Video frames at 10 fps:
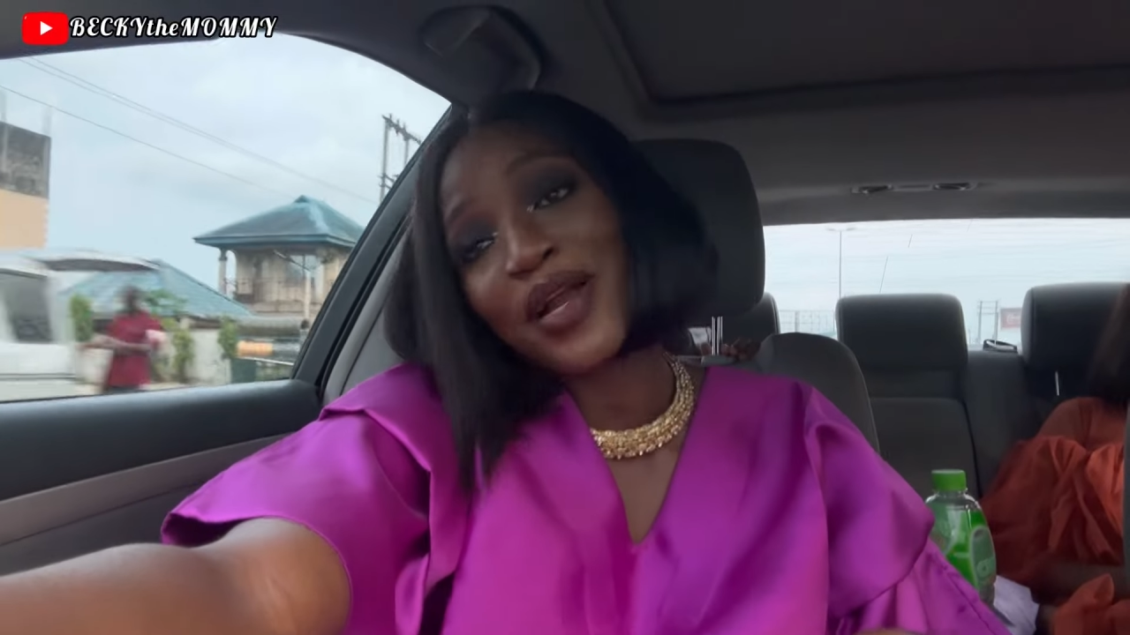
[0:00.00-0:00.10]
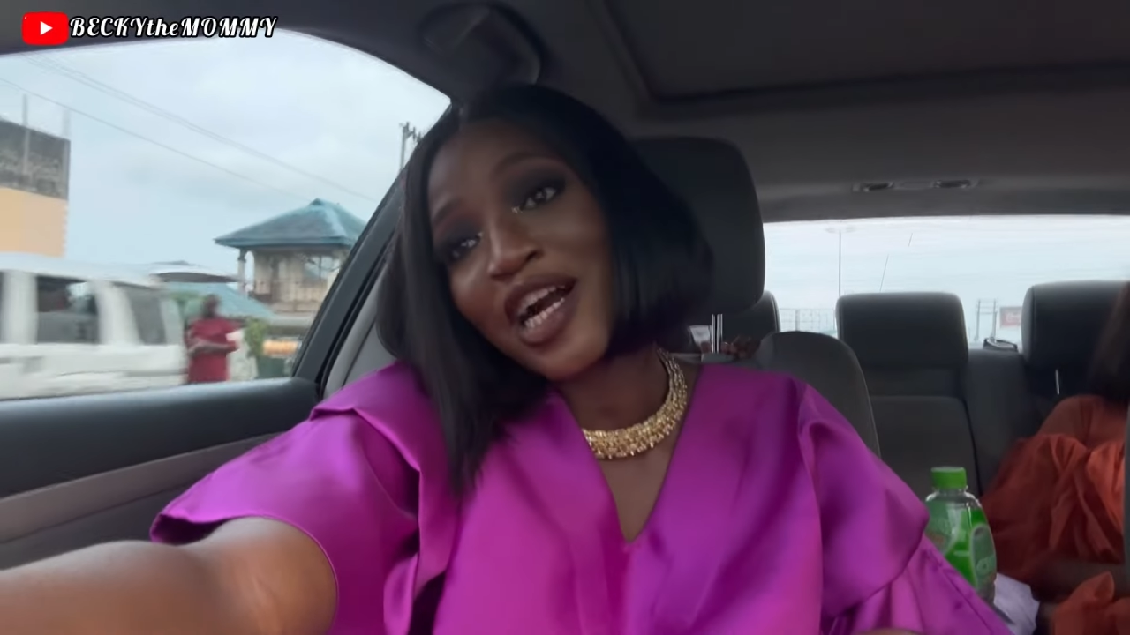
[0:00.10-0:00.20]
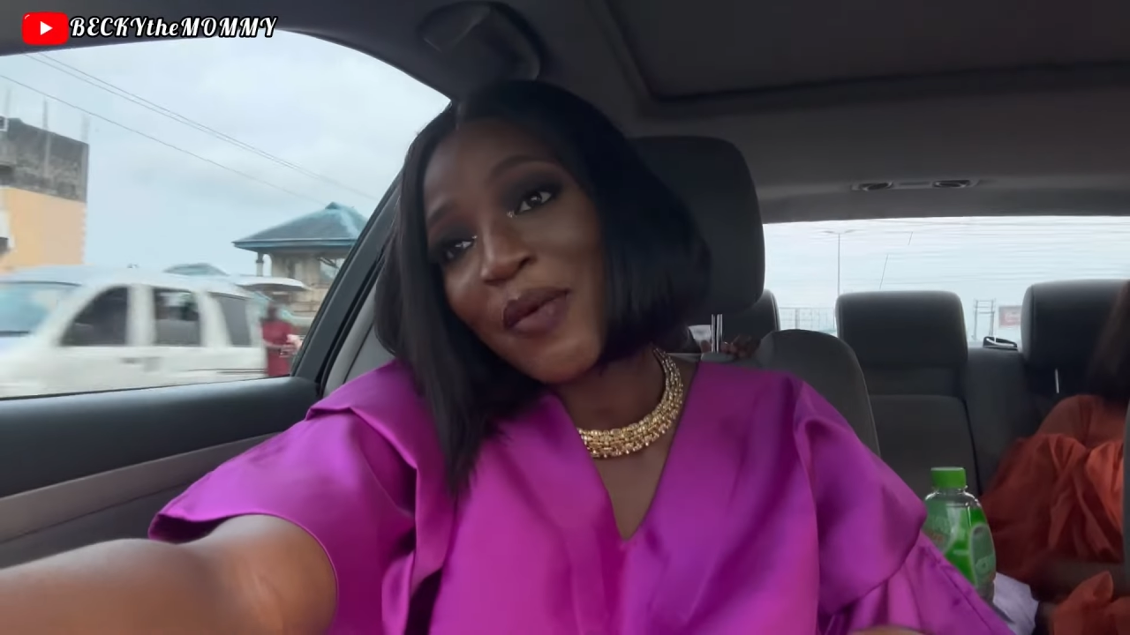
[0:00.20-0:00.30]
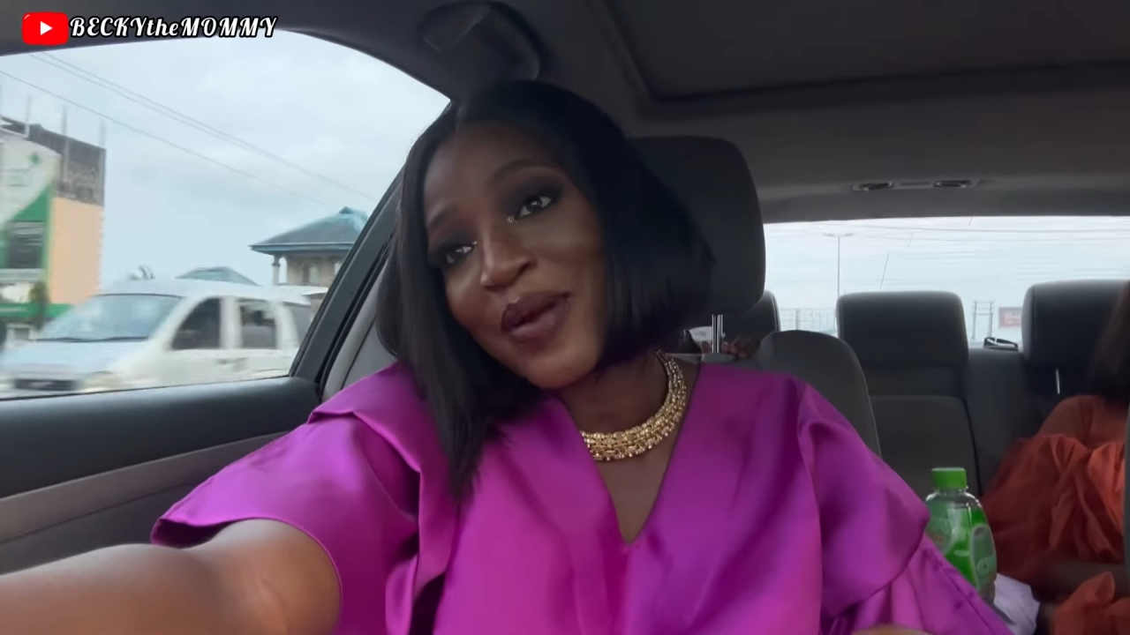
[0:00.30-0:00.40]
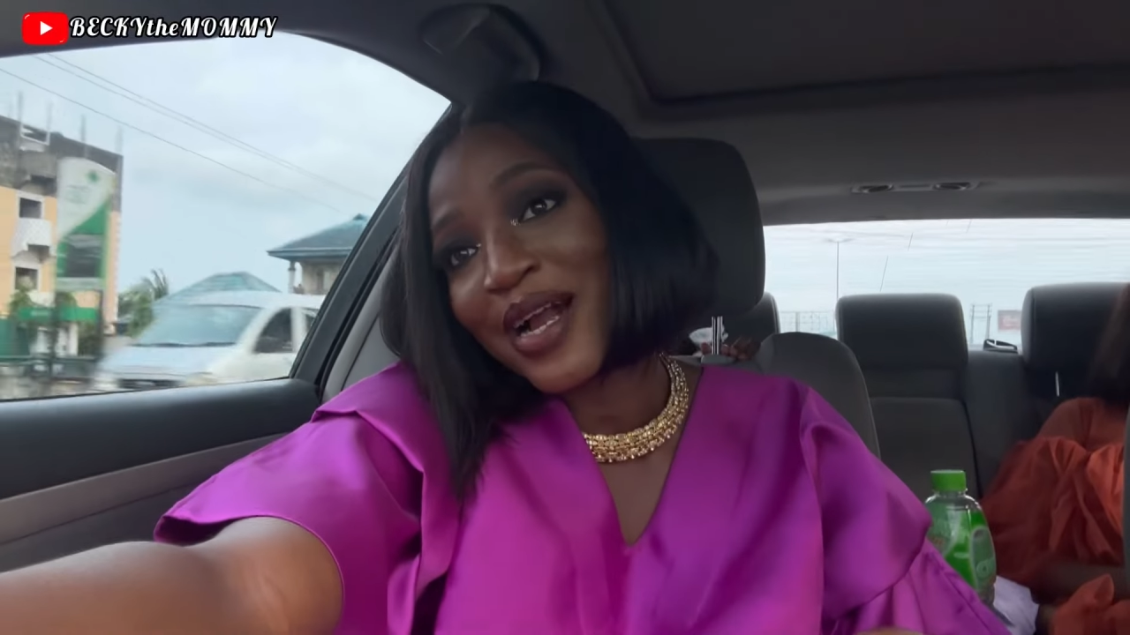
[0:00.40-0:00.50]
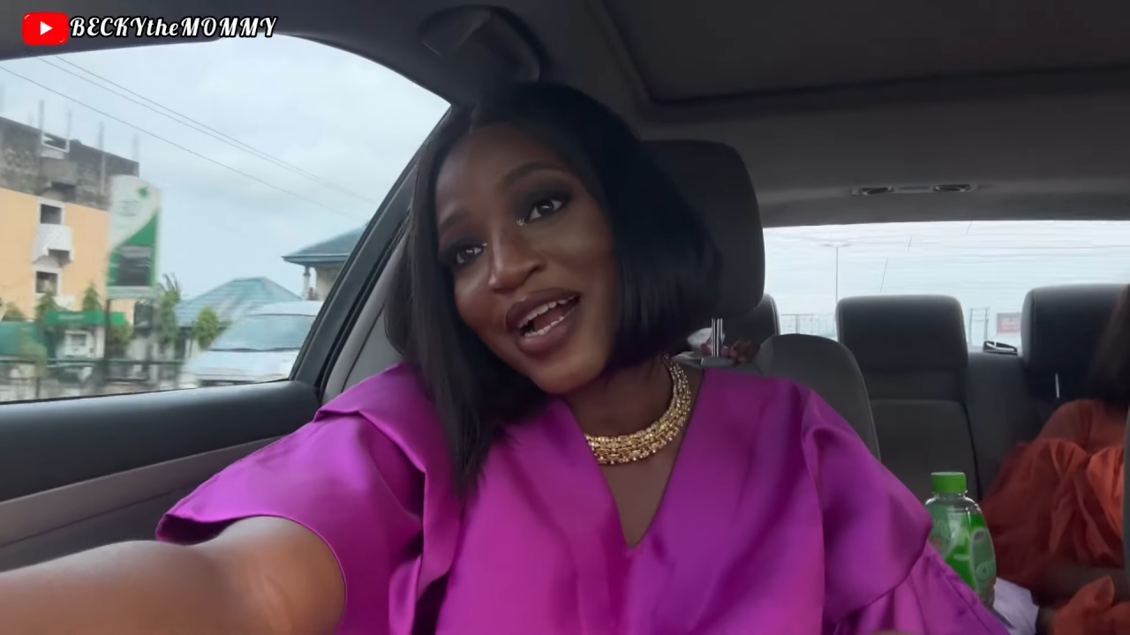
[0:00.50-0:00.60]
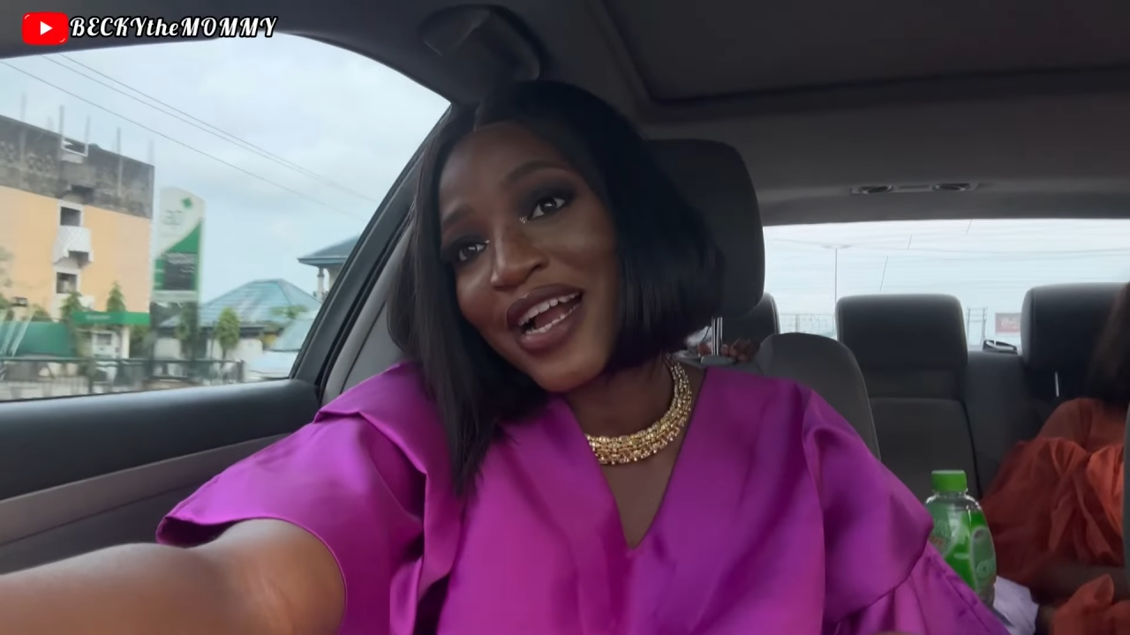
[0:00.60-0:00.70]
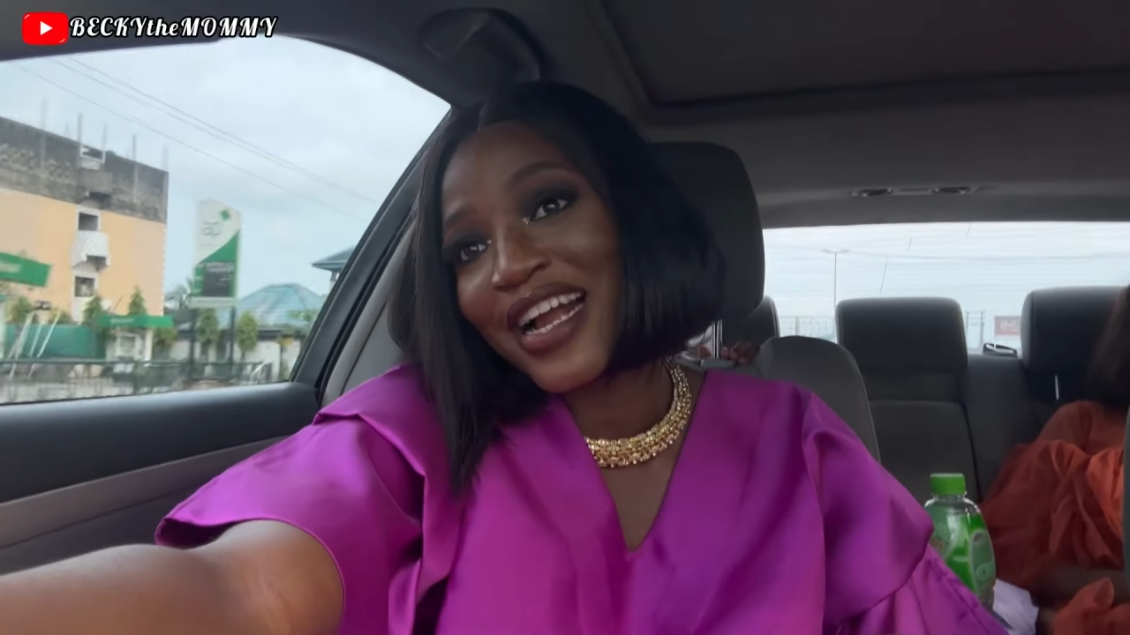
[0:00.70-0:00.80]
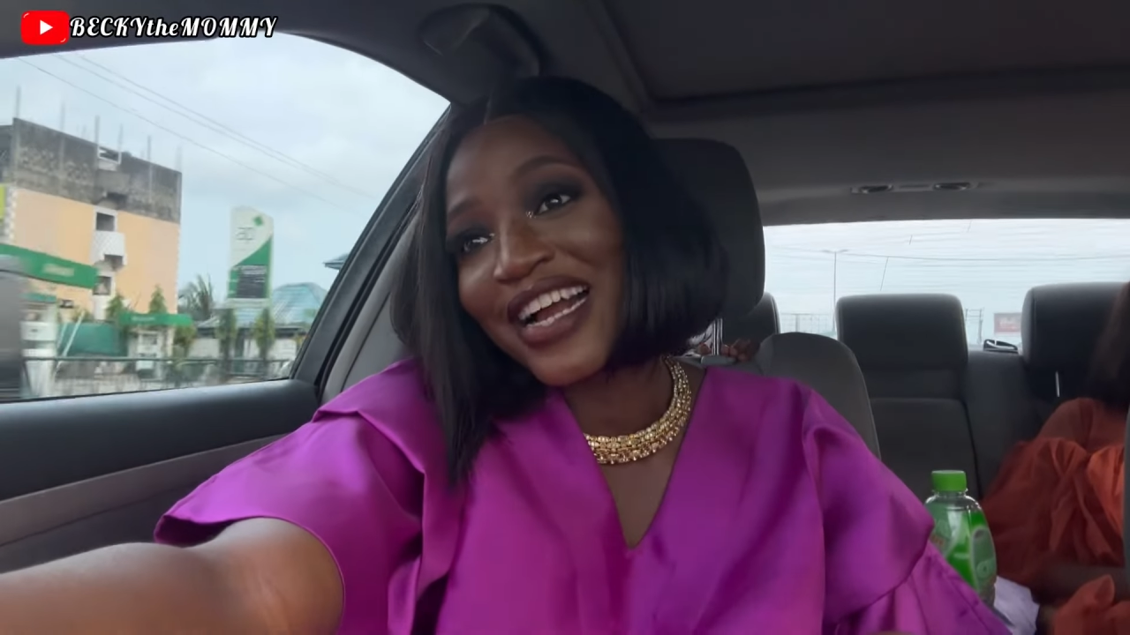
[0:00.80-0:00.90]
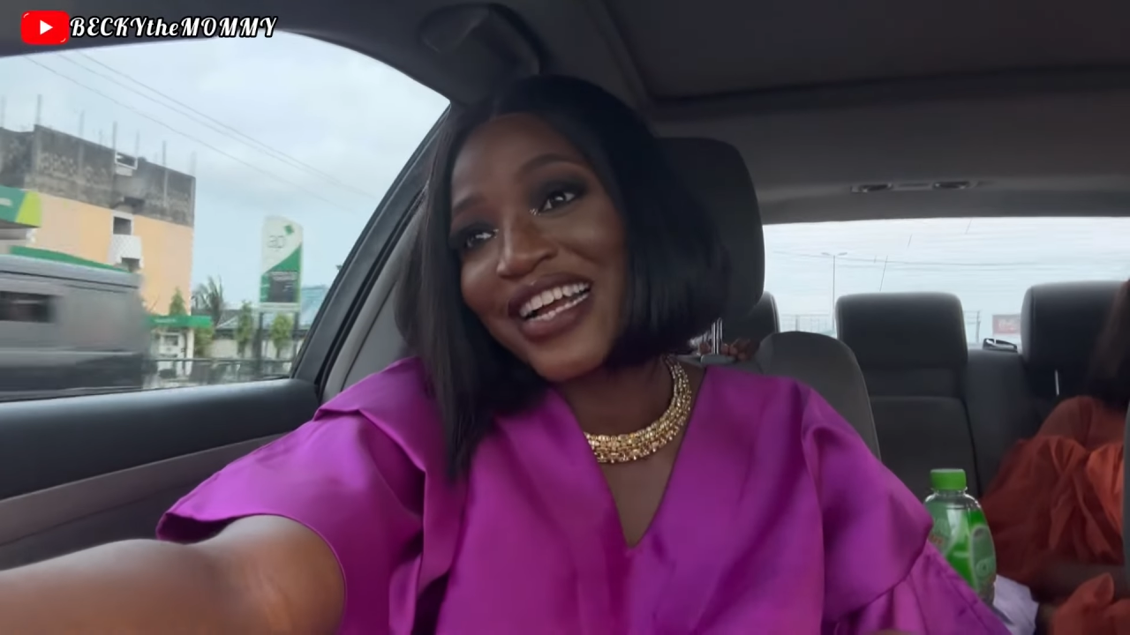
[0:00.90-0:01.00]

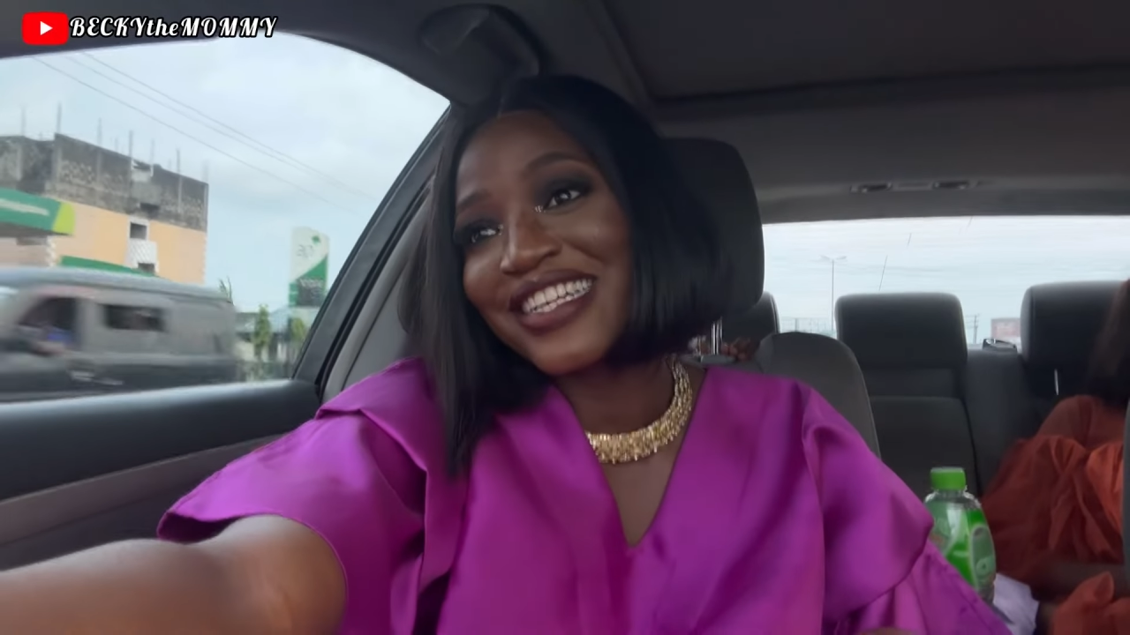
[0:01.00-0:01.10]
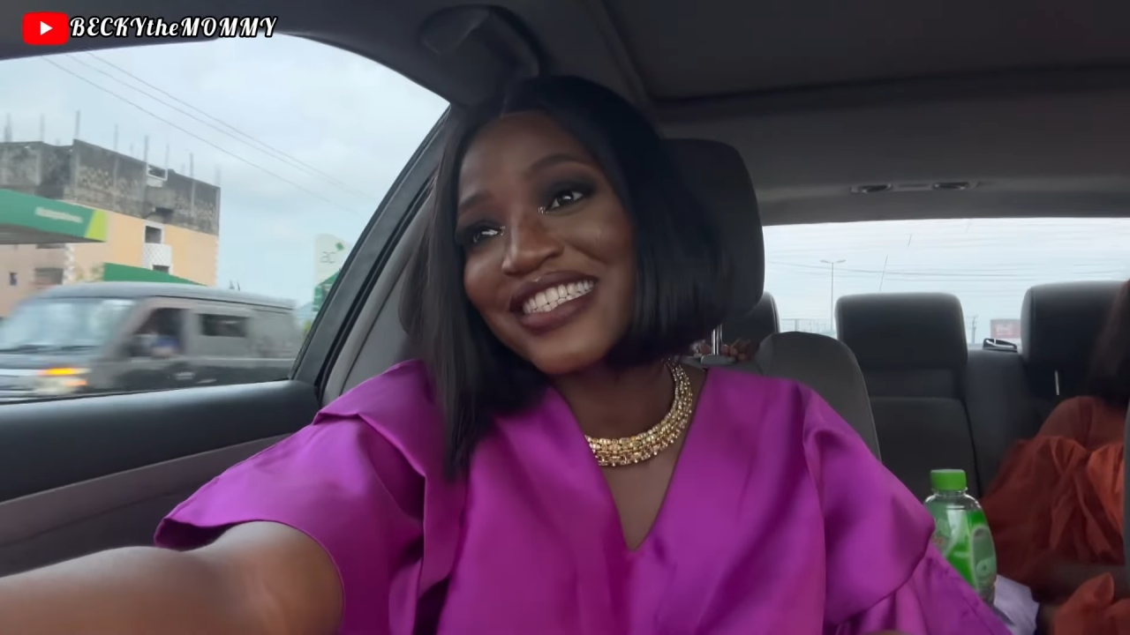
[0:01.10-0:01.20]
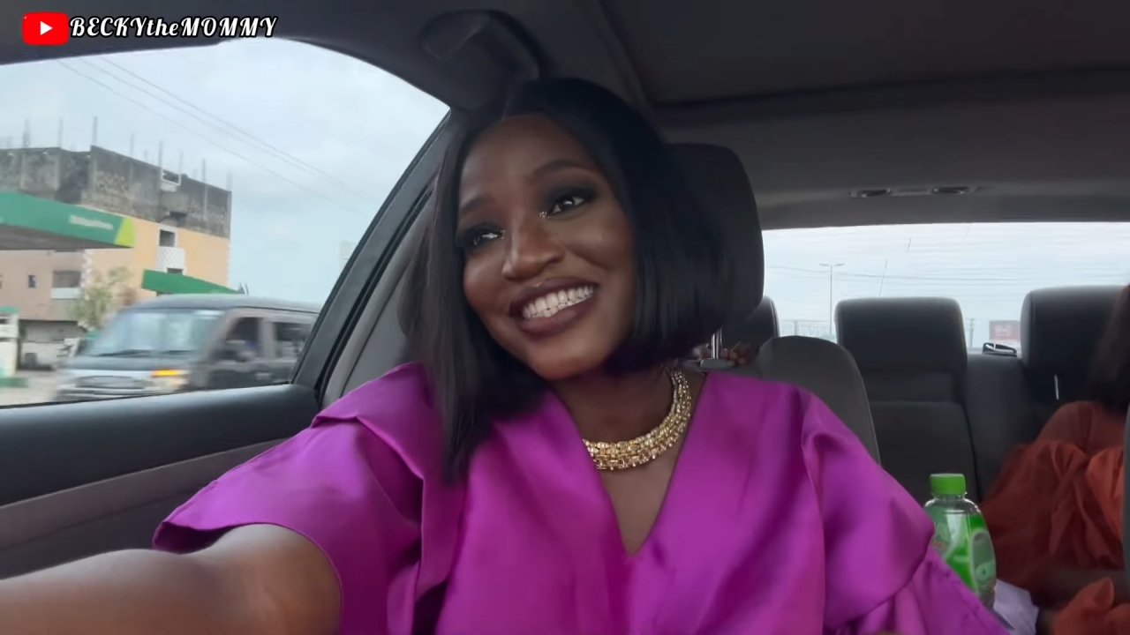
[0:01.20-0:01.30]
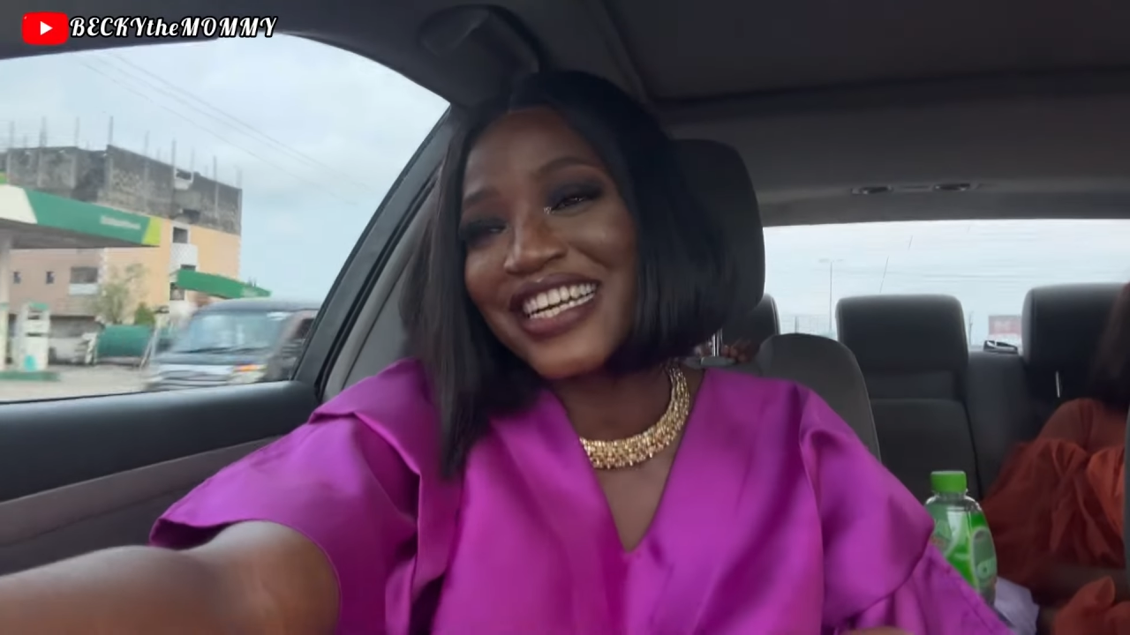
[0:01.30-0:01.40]
comment.